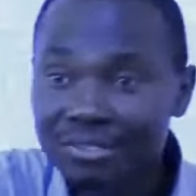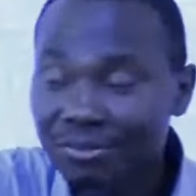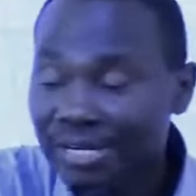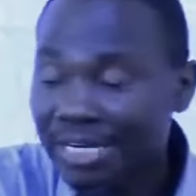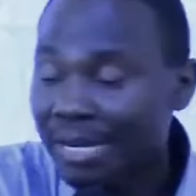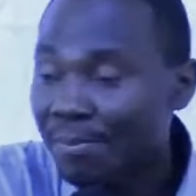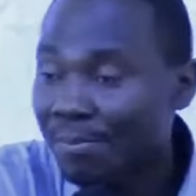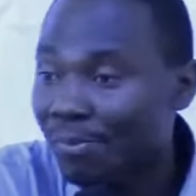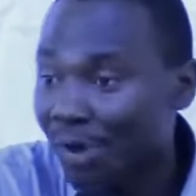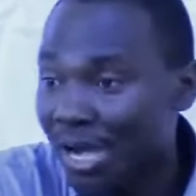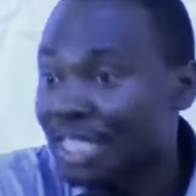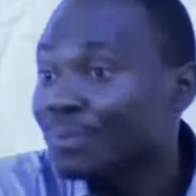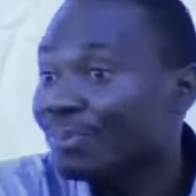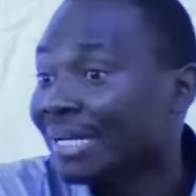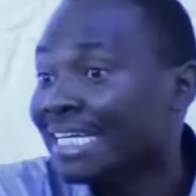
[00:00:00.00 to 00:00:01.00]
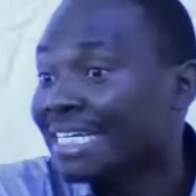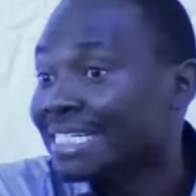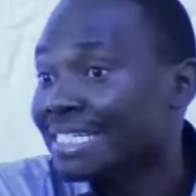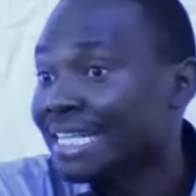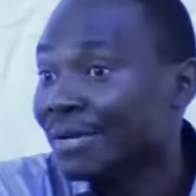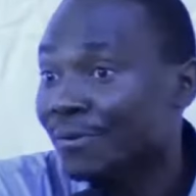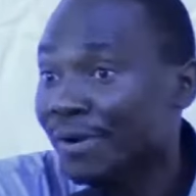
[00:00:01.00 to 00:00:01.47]
or in a worse
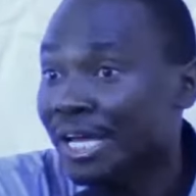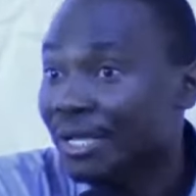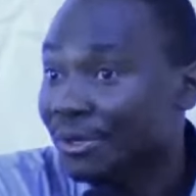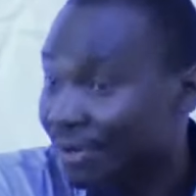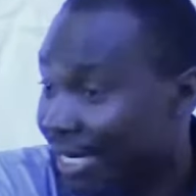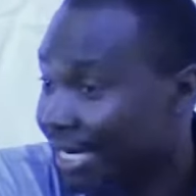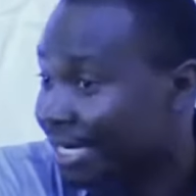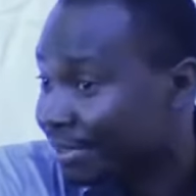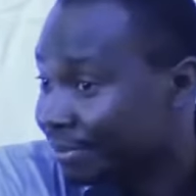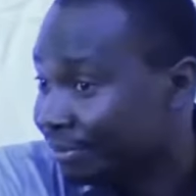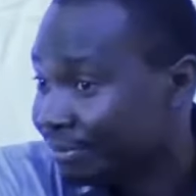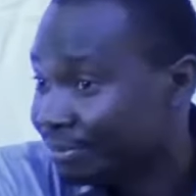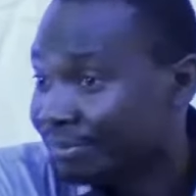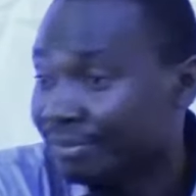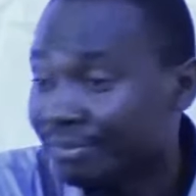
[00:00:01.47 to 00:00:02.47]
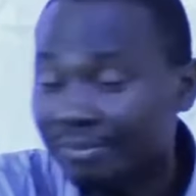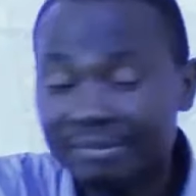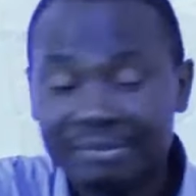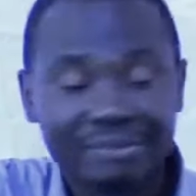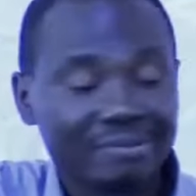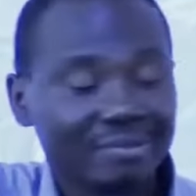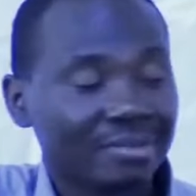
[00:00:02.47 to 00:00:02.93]
place than where you are.
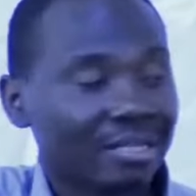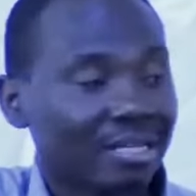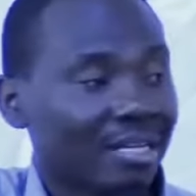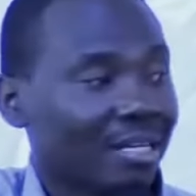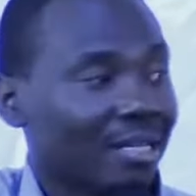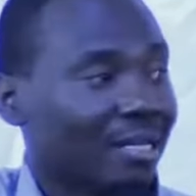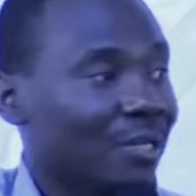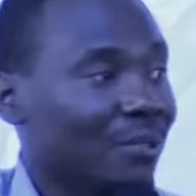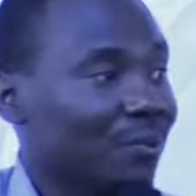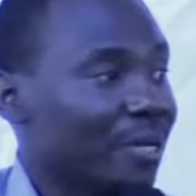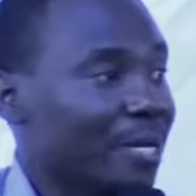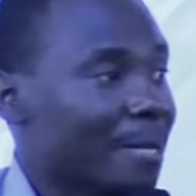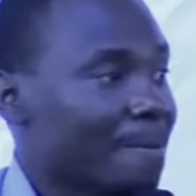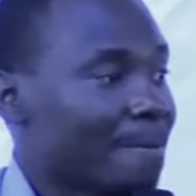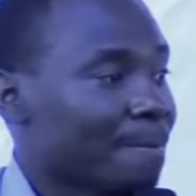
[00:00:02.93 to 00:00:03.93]
Hallelujah.